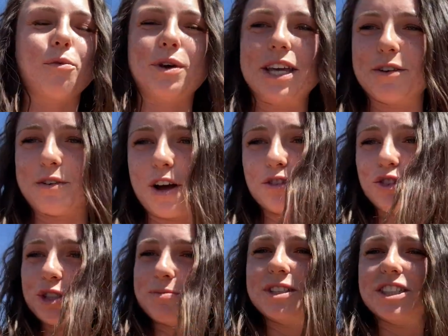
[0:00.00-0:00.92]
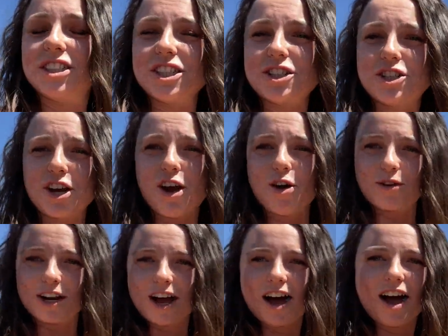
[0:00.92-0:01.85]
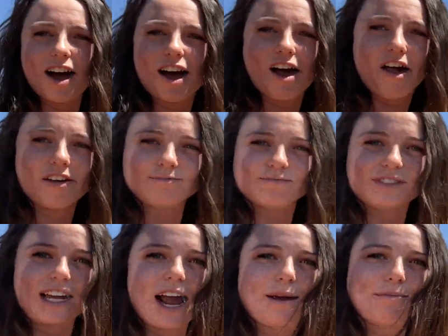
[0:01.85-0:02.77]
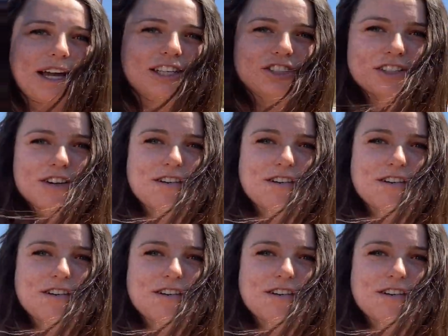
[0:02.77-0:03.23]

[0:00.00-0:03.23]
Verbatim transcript: We road trip to Sedona. Say hi, Paige.